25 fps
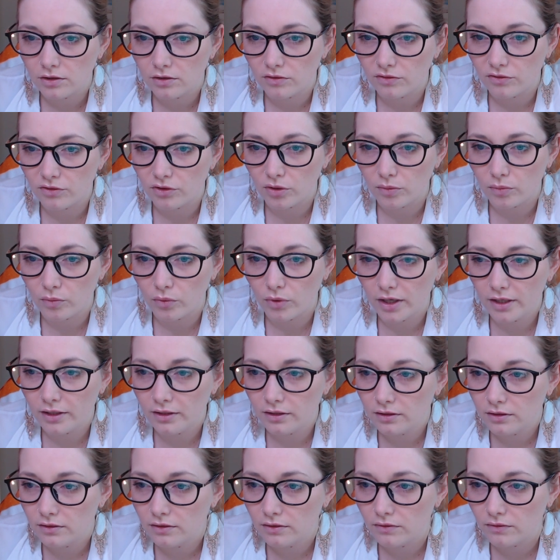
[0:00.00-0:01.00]
verb
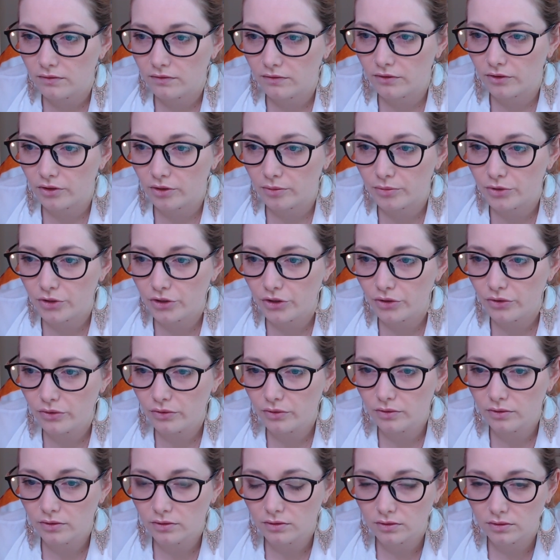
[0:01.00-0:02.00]
1, verb 2,
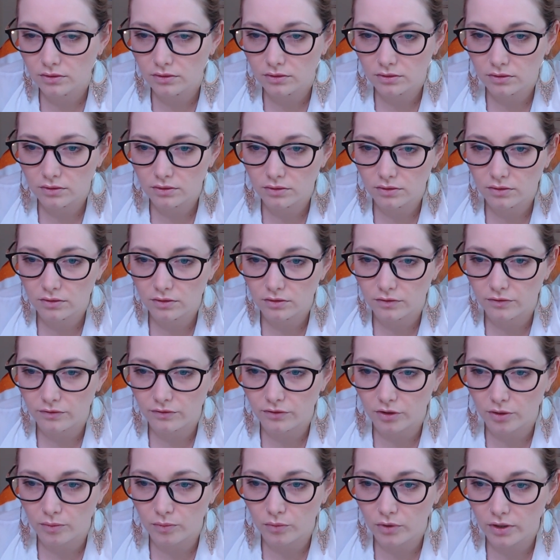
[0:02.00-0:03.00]

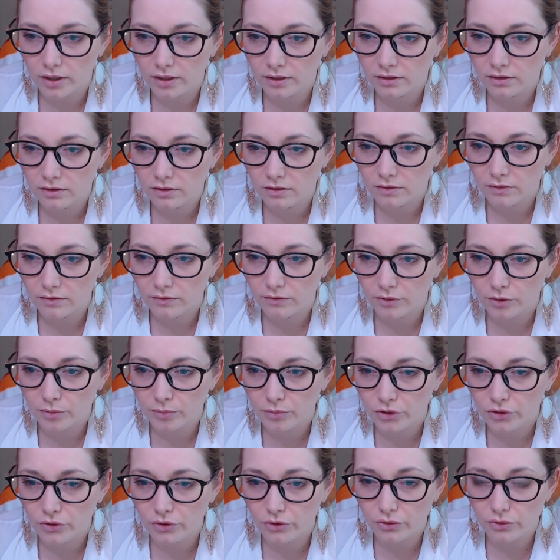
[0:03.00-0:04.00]
verb 1, verb
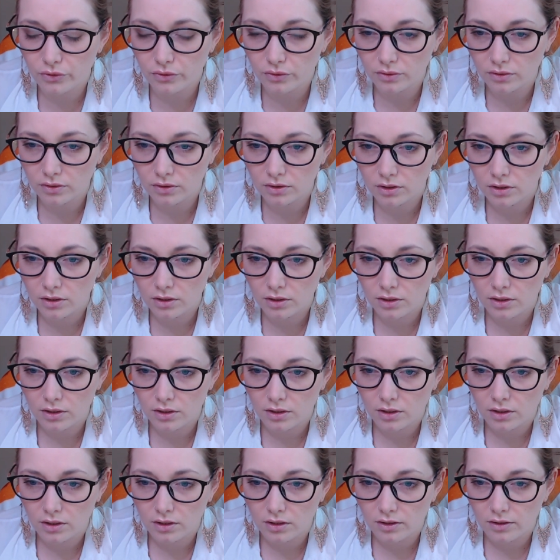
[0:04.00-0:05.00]
2,
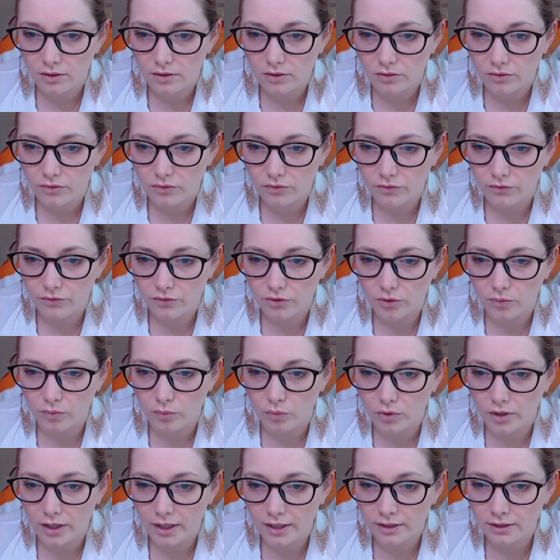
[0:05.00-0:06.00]
verb
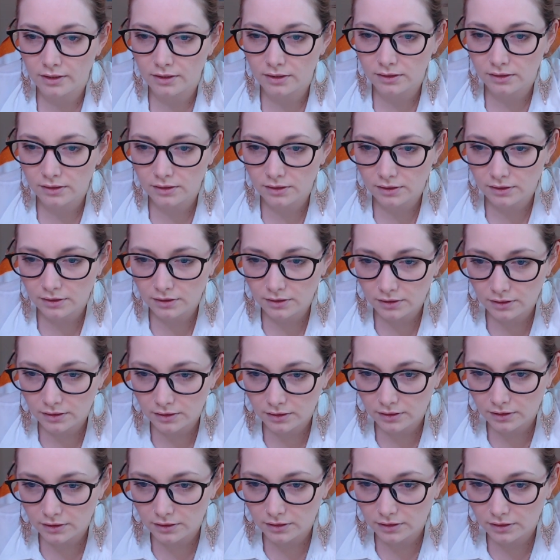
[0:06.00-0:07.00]

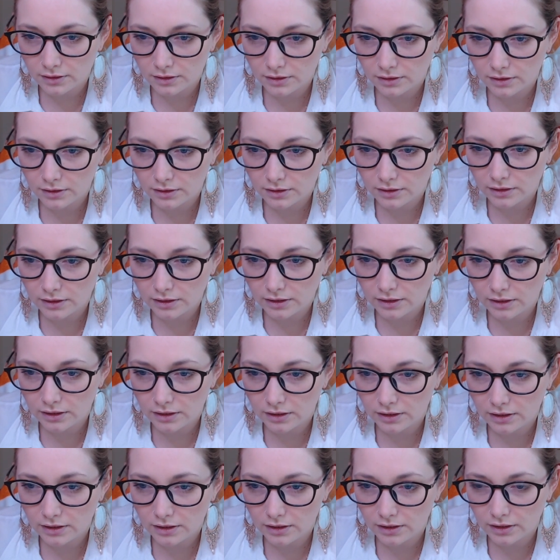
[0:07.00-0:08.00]
1,
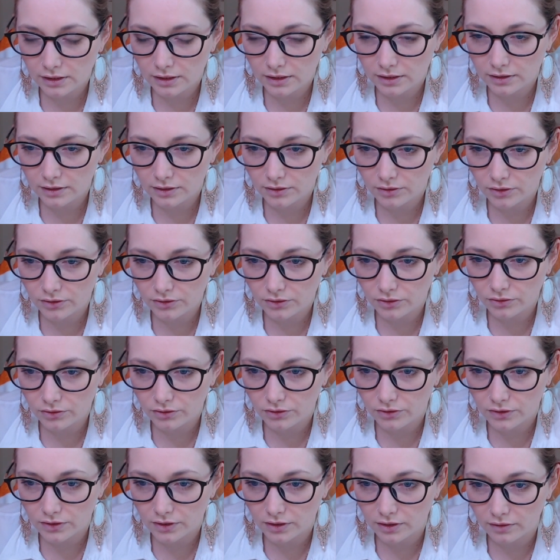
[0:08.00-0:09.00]
and this is also
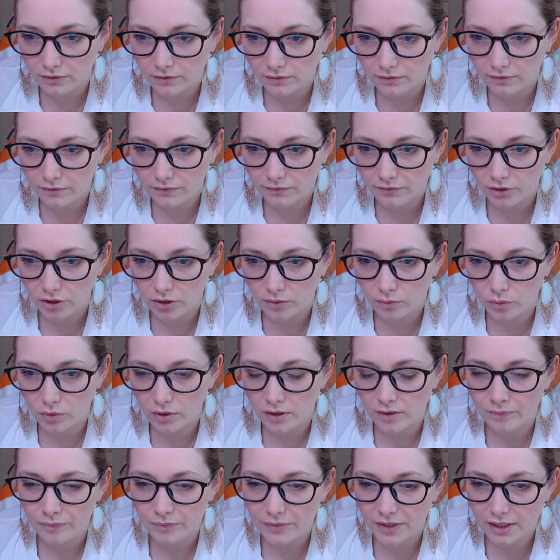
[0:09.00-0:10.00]
still verb
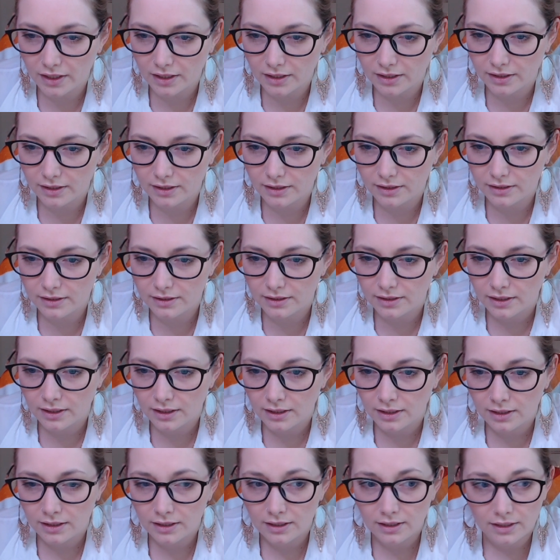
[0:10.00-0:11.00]
1 because
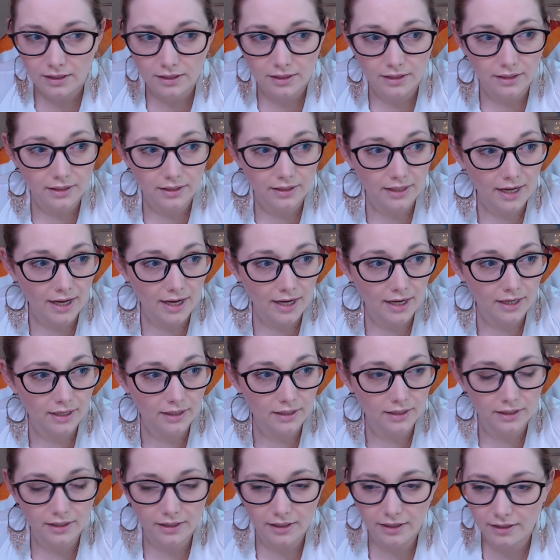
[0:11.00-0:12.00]
that
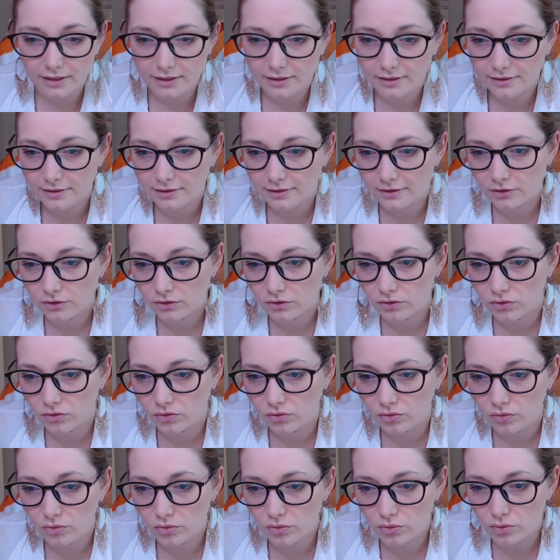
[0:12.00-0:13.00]
is
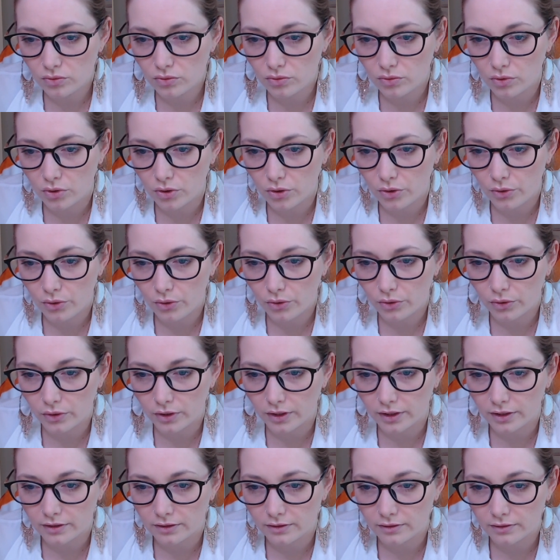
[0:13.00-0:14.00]

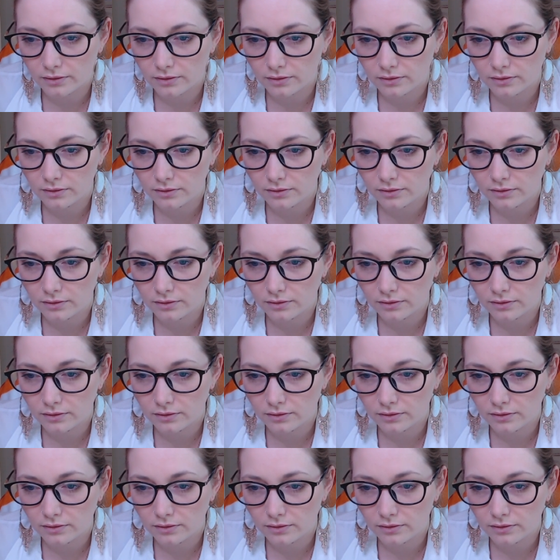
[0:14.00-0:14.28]
zuhören,